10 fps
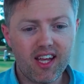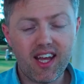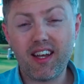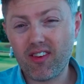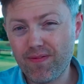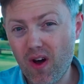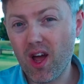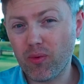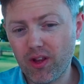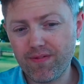It is a fight
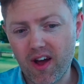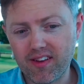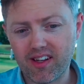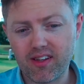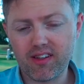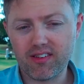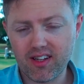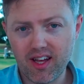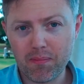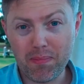worth fighting
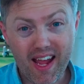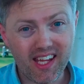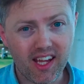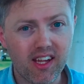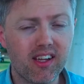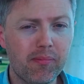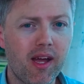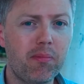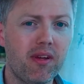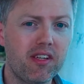and backing, in my
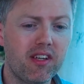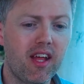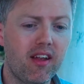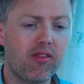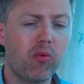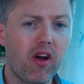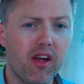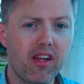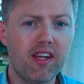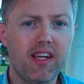opinion. Hence
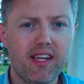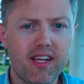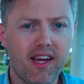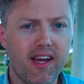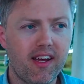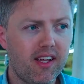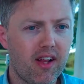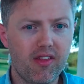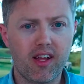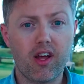why, I
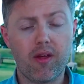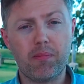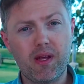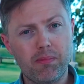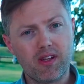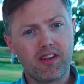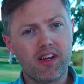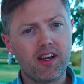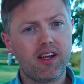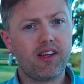think other people in
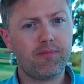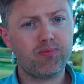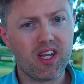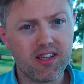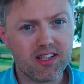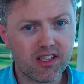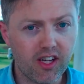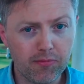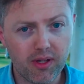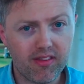the
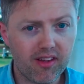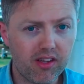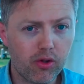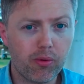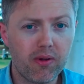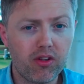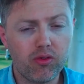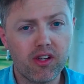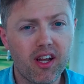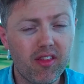governments in the European
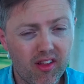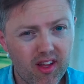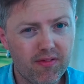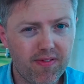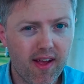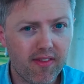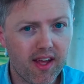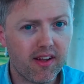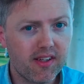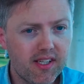Union, I think they've found
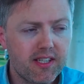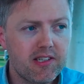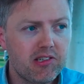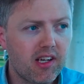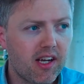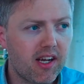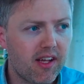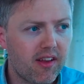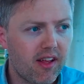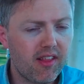that. I
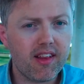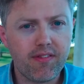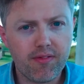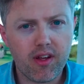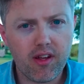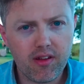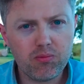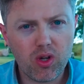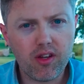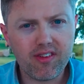think they've
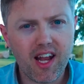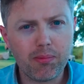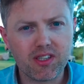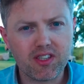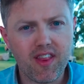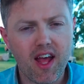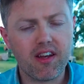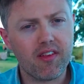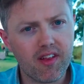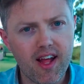established that.
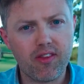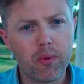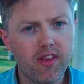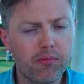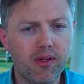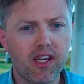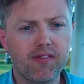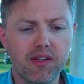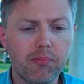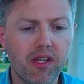I think that's why they've been
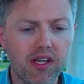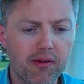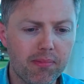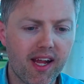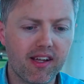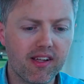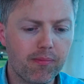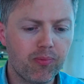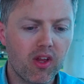giving them money and backing them.